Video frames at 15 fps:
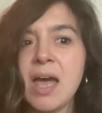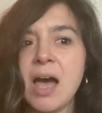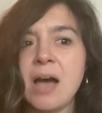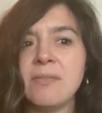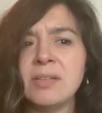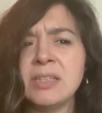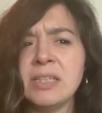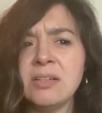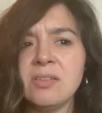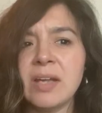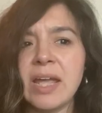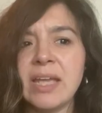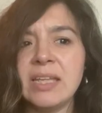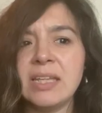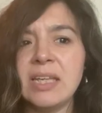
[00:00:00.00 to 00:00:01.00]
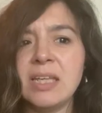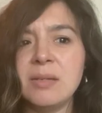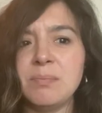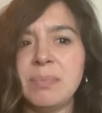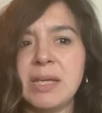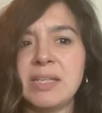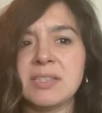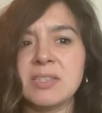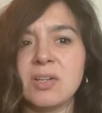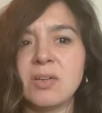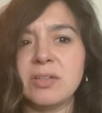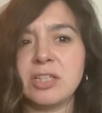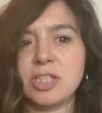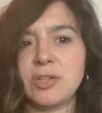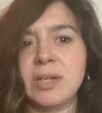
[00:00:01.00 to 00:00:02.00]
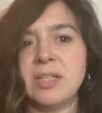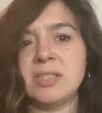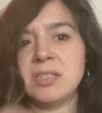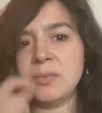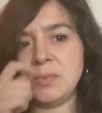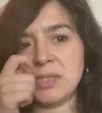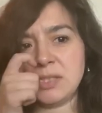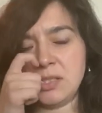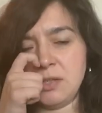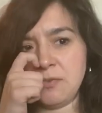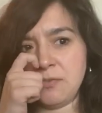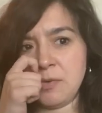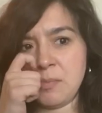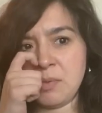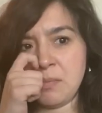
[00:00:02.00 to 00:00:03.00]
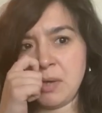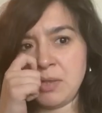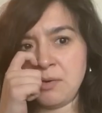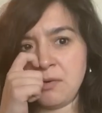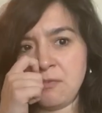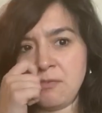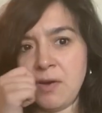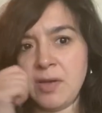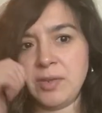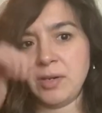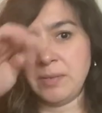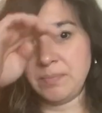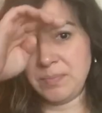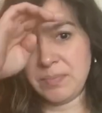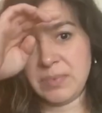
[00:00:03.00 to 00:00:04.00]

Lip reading: of a little alien based on the traits that we see from the mother and father.